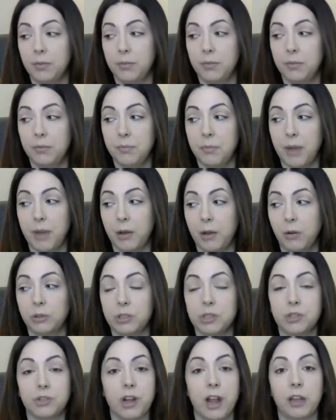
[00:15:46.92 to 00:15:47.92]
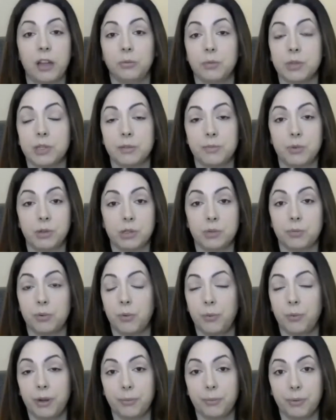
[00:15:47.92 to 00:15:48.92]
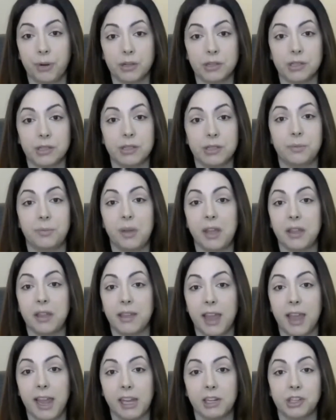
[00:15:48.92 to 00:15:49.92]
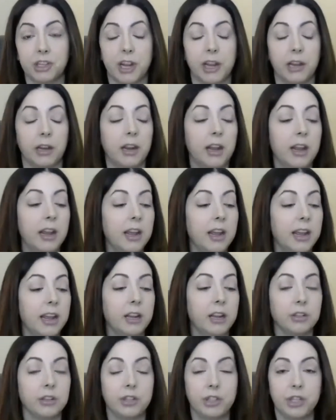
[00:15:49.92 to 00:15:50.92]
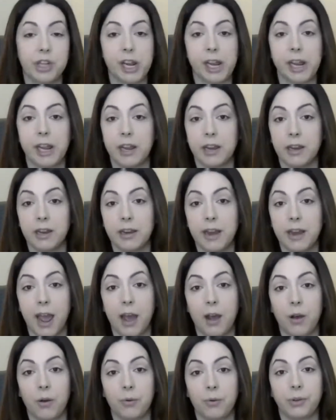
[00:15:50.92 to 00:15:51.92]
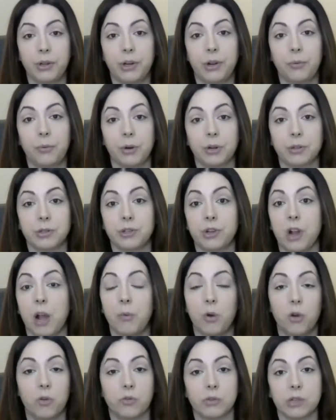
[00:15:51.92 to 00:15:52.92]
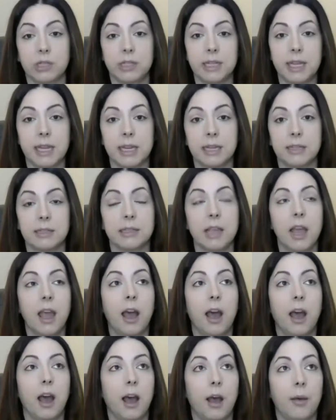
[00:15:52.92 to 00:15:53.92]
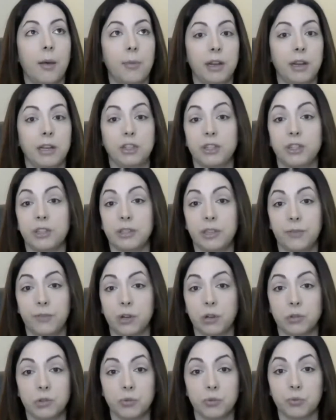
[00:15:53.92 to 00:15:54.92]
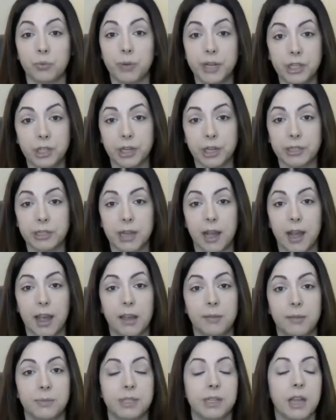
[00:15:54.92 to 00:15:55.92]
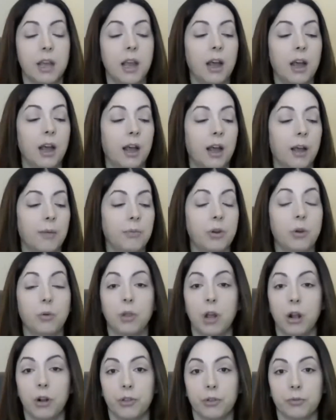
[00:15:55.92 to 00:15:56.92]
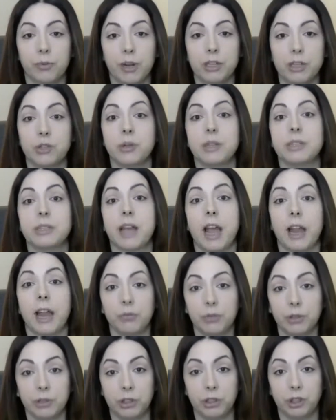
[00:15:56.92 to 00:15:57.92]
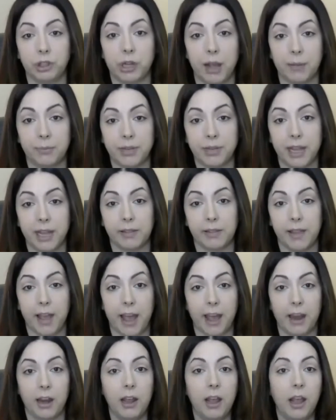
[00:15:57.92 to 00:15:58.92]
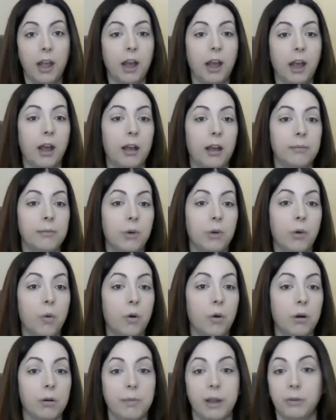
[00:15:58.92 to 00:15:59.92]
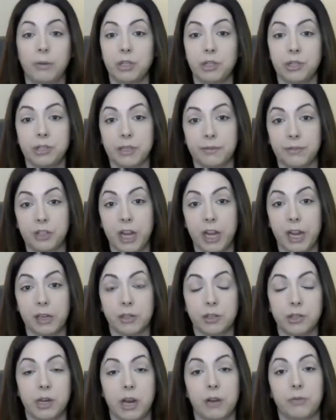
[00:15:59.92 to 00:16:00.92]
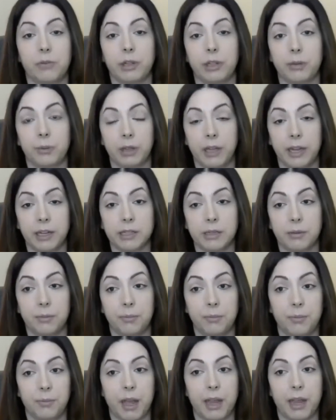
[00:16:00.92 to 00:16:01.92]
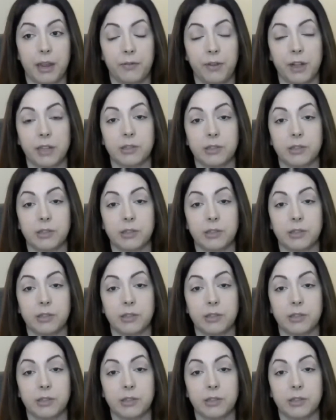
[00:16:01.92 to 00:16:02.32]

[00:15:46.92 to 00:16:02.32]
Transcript: my oldest child was the most appropriate person to be the agent. He or she now, you know, works a job overseas and it's just difficult to reach at times, no longer the right choice. I really should update that. Or my wishes have changed and I really would like my advance